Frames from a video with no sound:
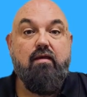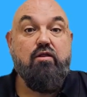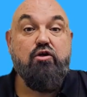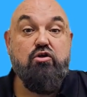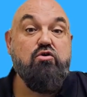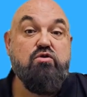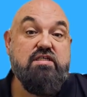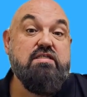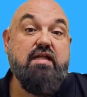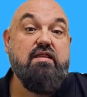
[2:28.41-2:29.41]
The good news
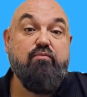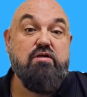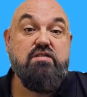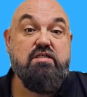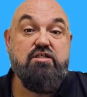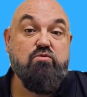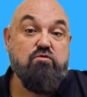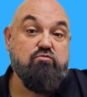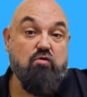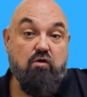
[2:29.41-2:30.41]
is that the presentation
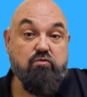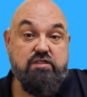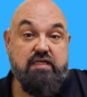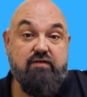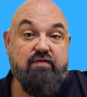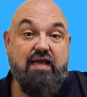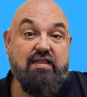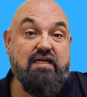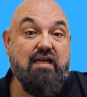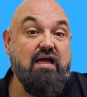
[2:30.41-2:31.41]
was well received and
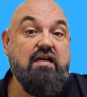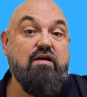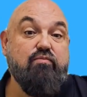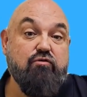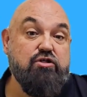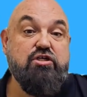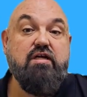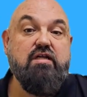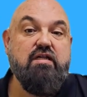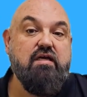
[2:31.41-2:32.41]
the client
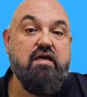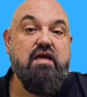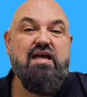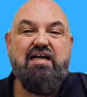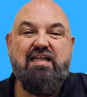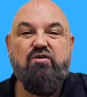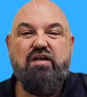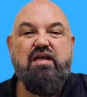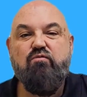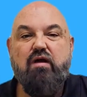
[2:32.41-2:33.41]
appreciated the
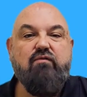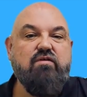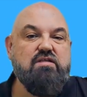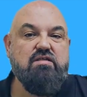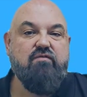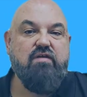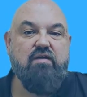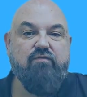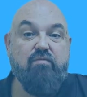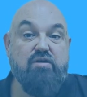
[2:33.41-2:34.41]
clarity and relevance of the
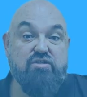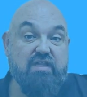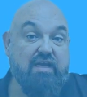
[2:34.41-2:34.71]
information